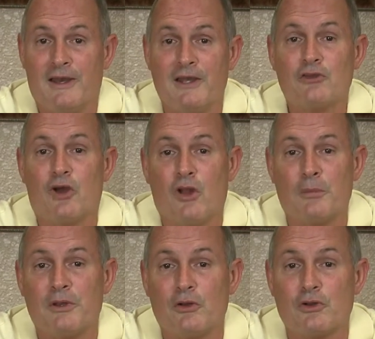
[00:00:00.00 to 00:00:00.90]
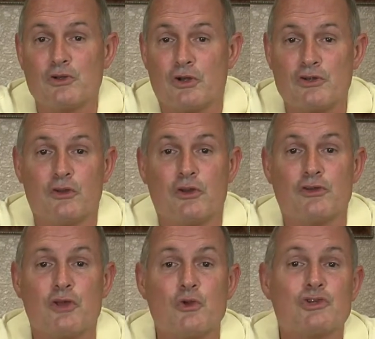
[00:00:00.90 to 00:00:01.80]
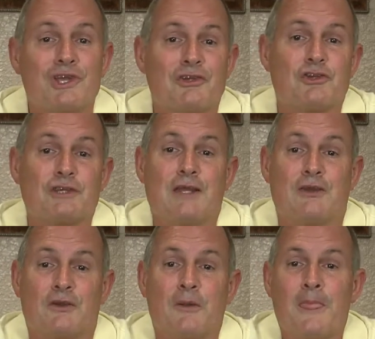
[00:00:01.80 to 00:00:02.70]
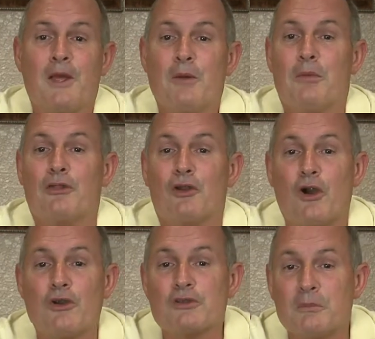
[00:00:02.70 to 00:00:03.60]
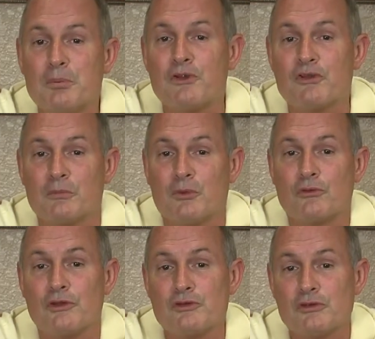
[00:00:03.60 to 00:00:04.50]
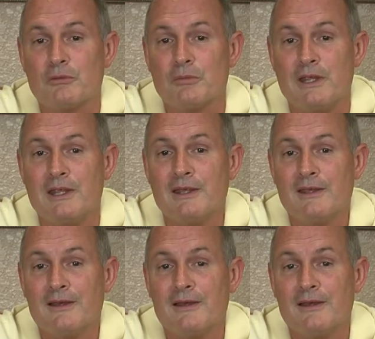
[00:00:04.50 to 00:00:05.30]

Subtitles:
It's all depending on church. So there's no set standard, but there are some principles that should be